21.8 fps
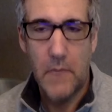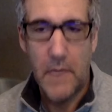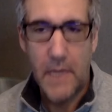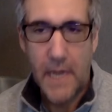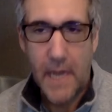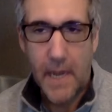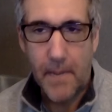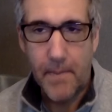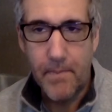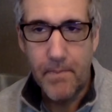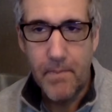
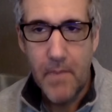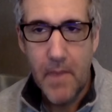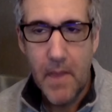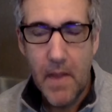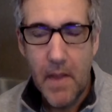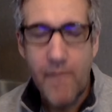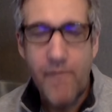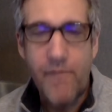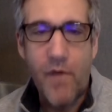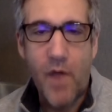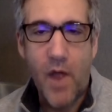Yeah.
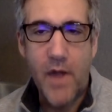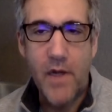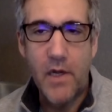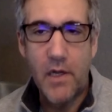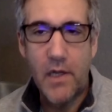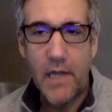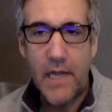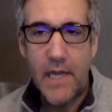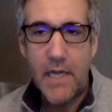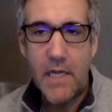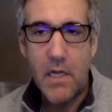
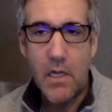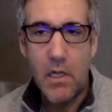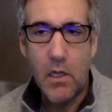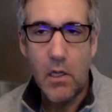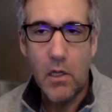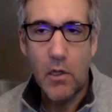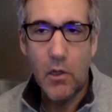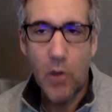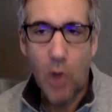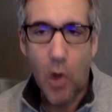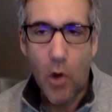Finally,
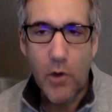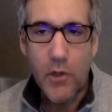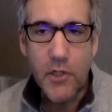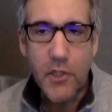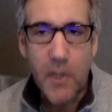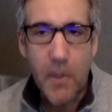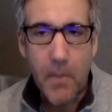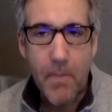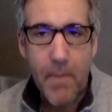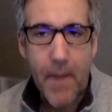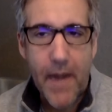Lawrence
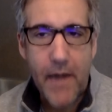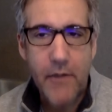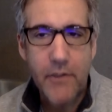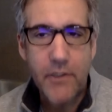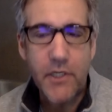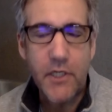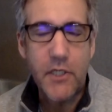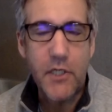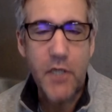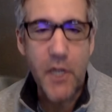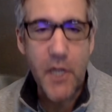
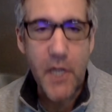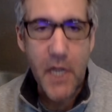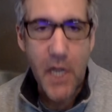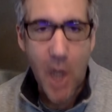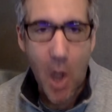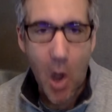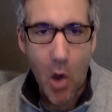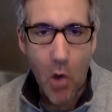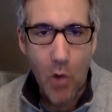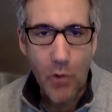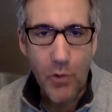compares it to
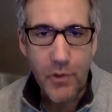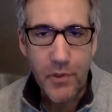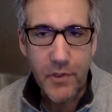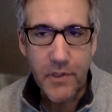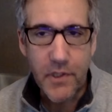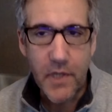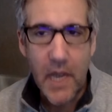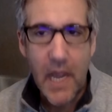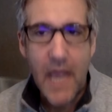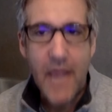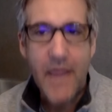the
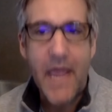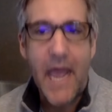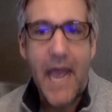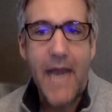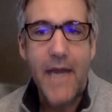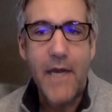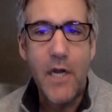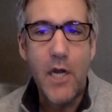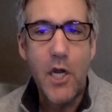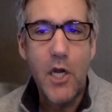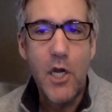oaths
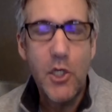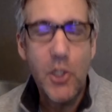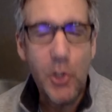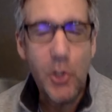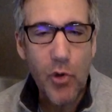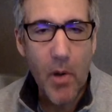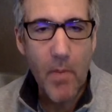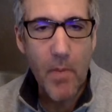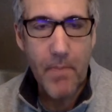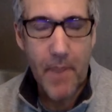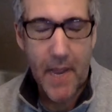that
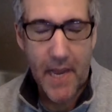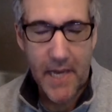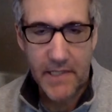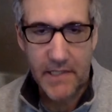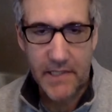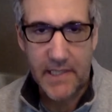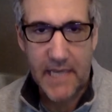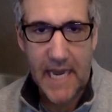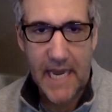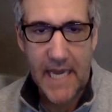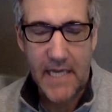Trump
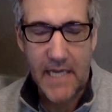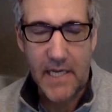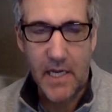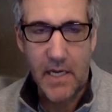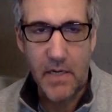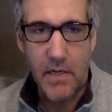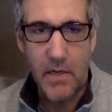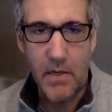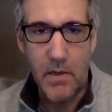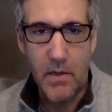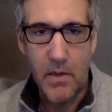has
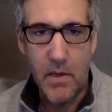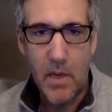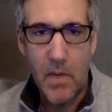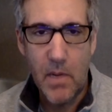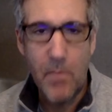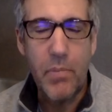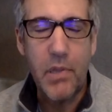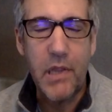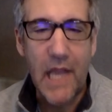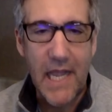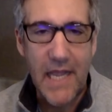taken.
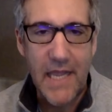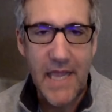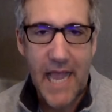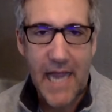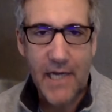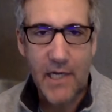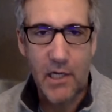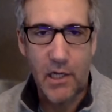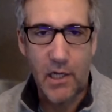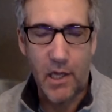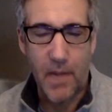Play
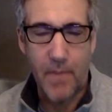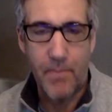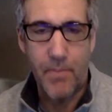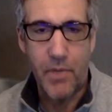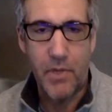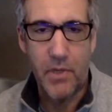that clip.